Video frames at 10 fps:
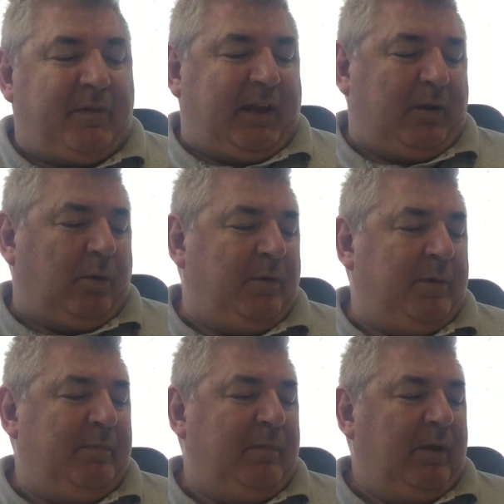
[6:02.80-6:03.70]
they call
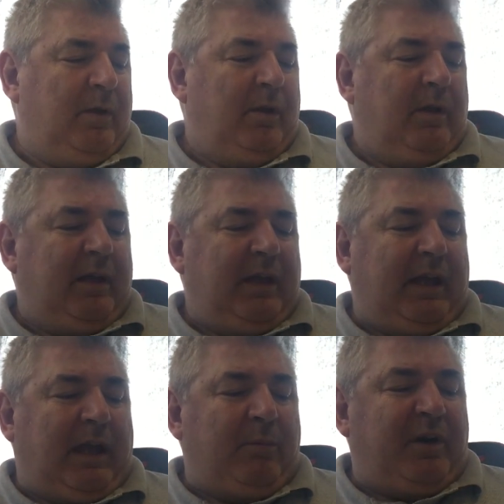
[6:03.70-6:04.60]
them.
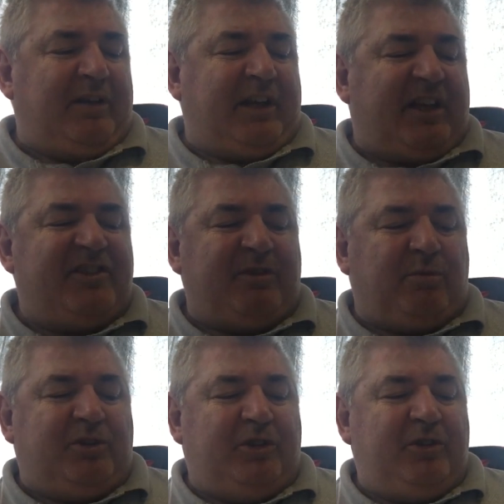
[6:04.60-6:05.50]
And what it does, it
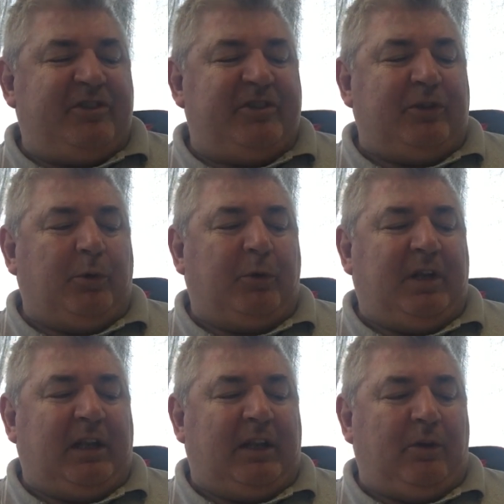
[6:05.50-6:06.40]
reduces
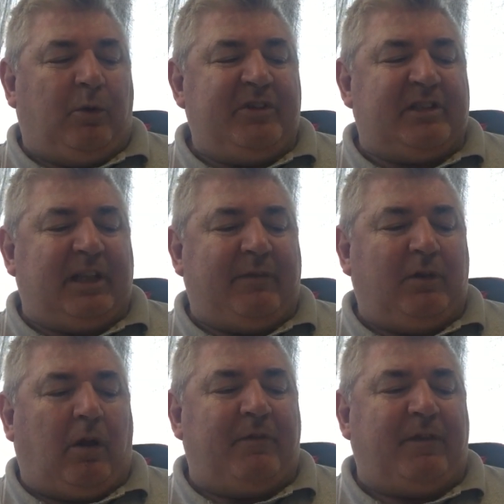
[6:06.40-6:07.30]
noise
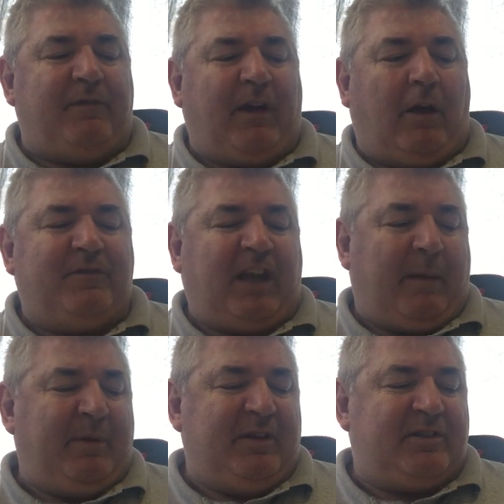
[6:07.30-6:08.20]
level of the valve
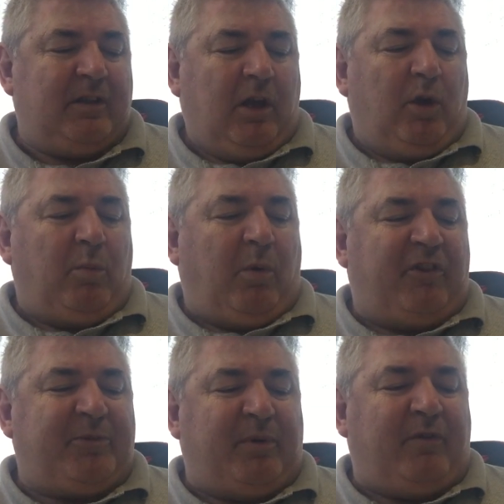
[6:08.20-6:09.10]
tappets
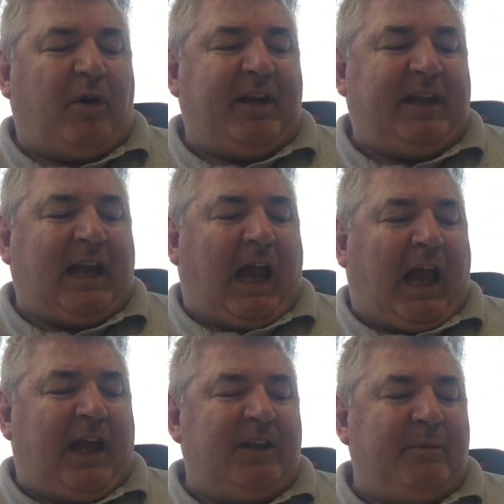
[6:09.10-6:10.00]
whilst providing
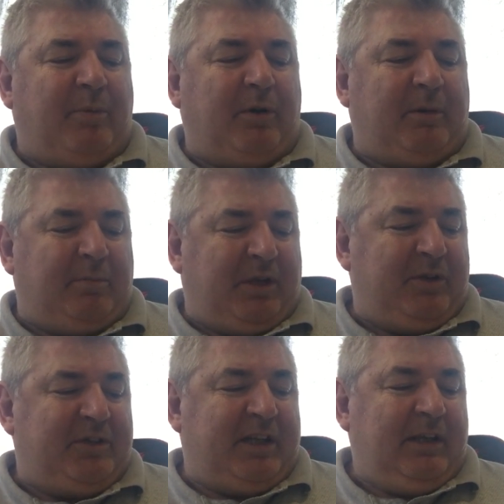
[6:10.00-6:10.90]
underbonnet
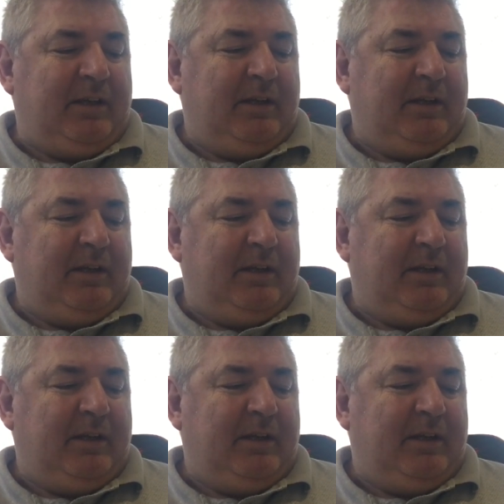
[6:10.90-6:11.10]
beauty.